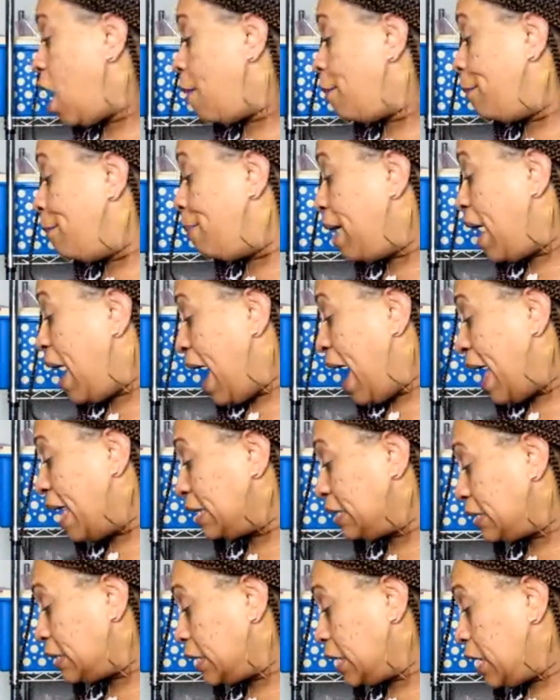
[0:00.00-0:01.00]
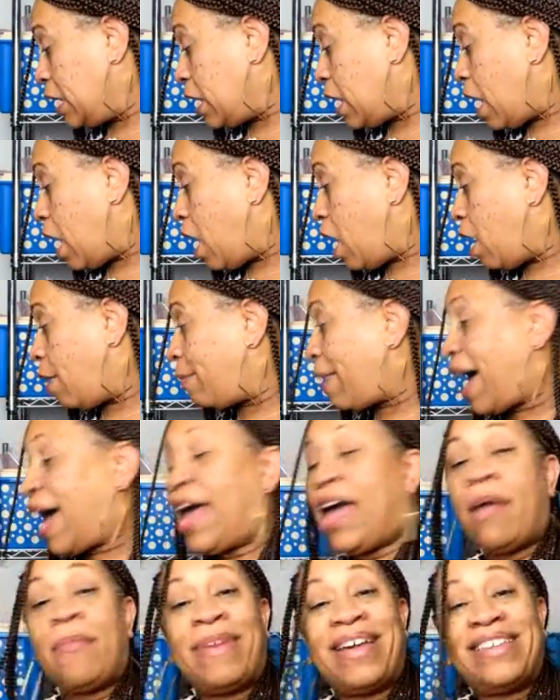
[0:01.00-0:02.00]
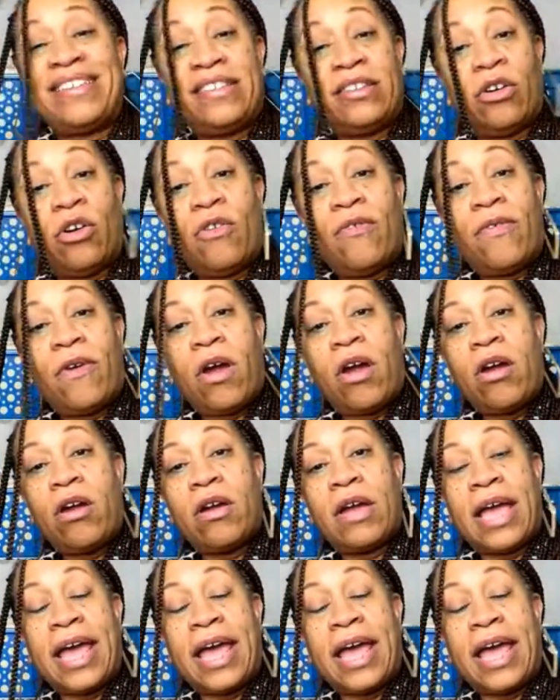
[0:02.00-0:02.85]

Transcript: But I have my silver